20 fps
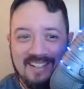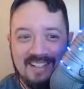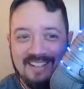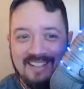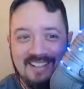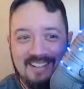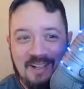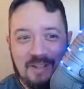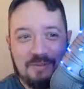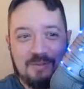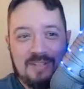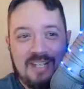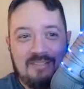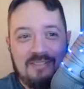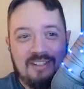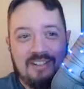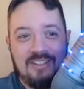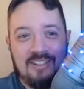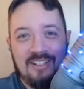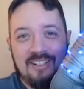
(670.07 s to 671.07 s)
It goes with
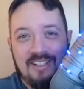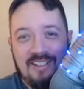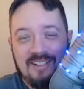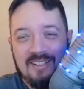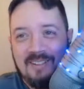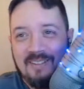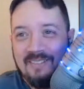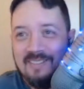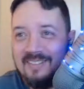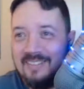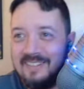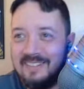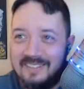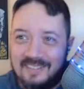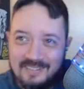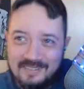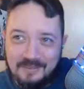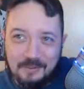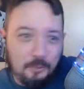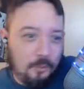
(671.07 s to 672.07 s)
everything, you know?
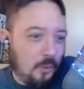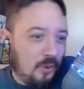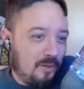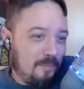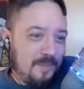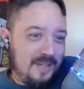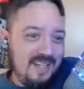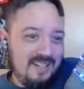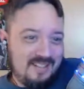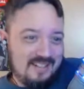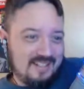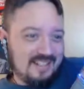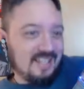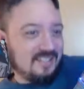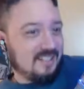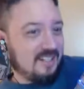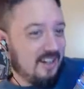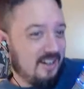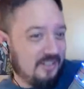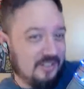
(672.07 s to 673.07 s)
Yeah. Or War and Peace. There's lots
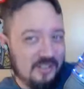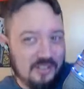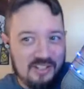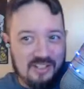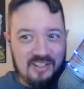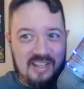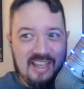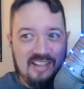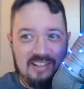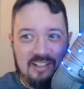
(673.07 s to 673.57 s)
of characters in that.